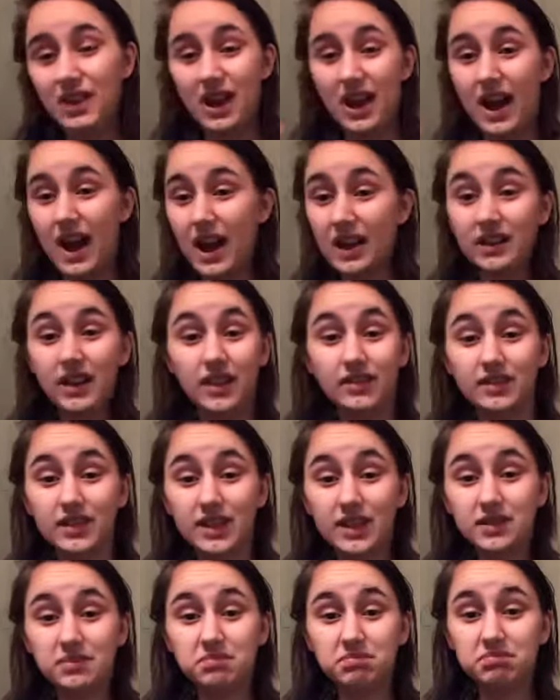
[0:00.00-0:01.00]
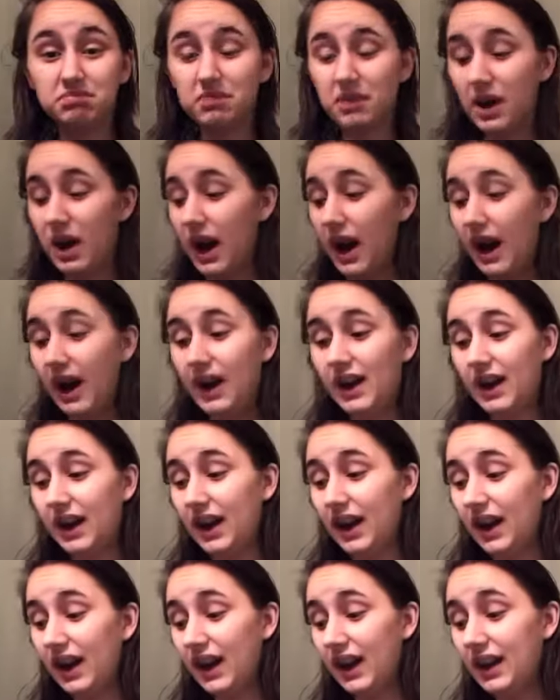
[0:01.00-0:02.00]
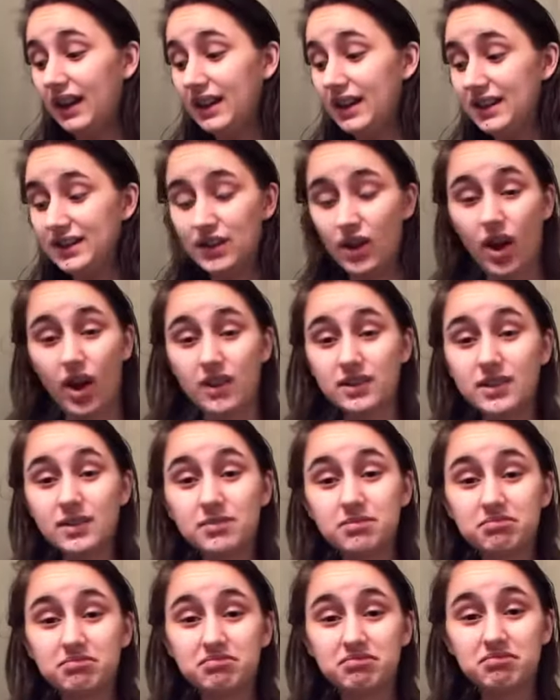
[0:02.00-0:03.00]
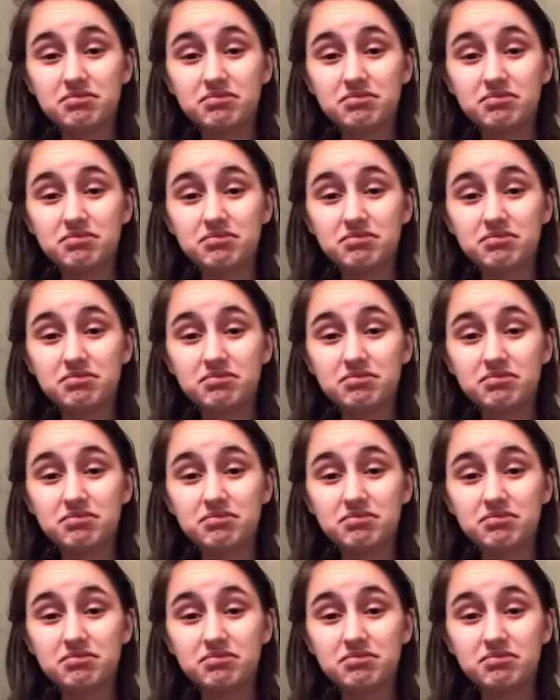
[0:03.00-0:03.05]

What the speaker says: I loved it. It's awesome.